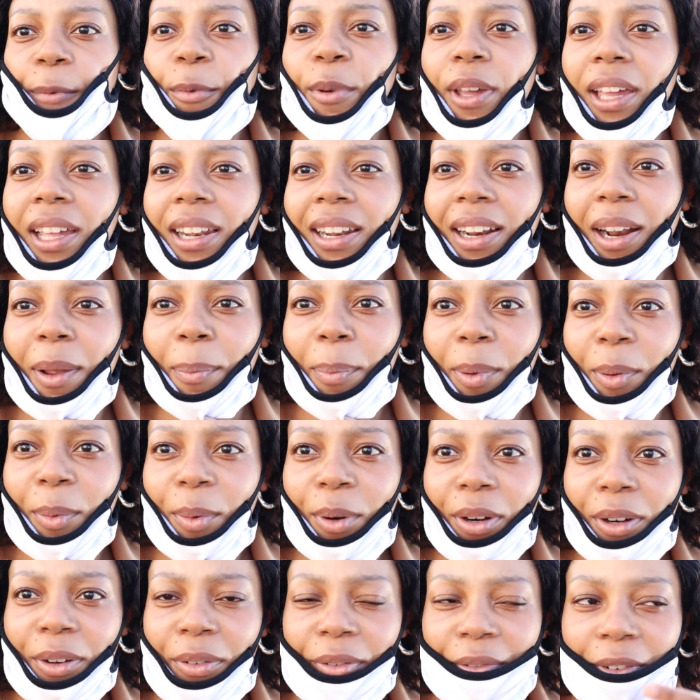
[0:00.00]
we ended up at
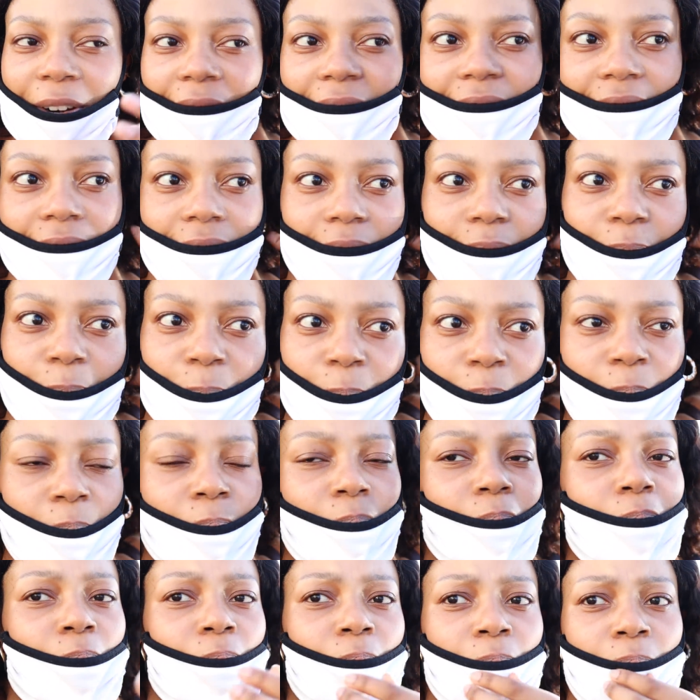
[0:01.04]
Waterfront.
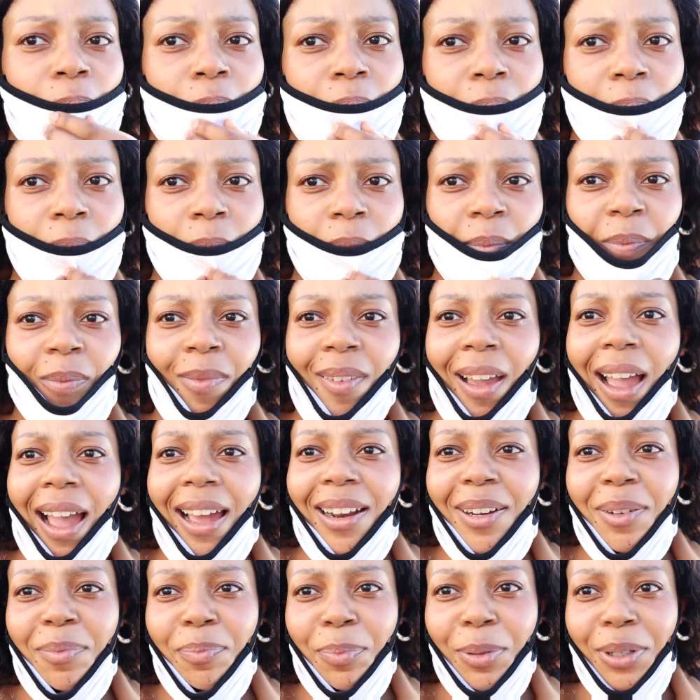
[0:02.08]
I
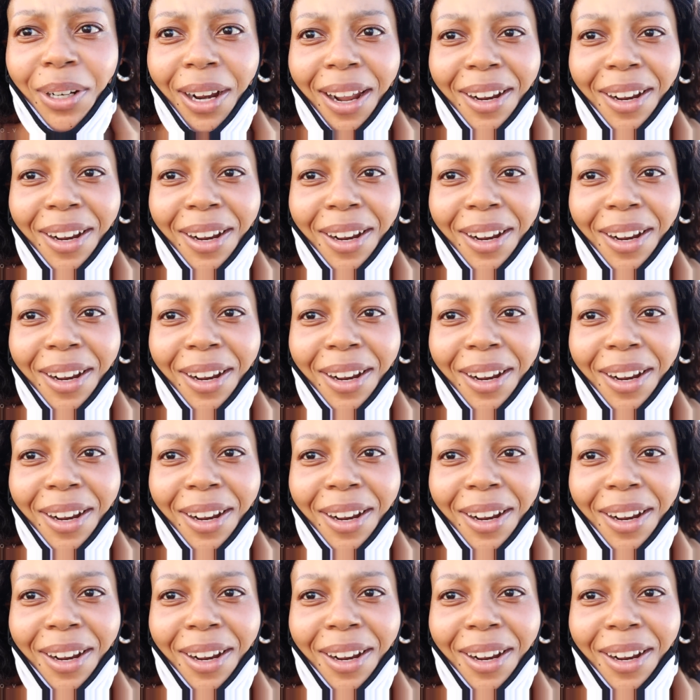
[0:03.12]
didn't put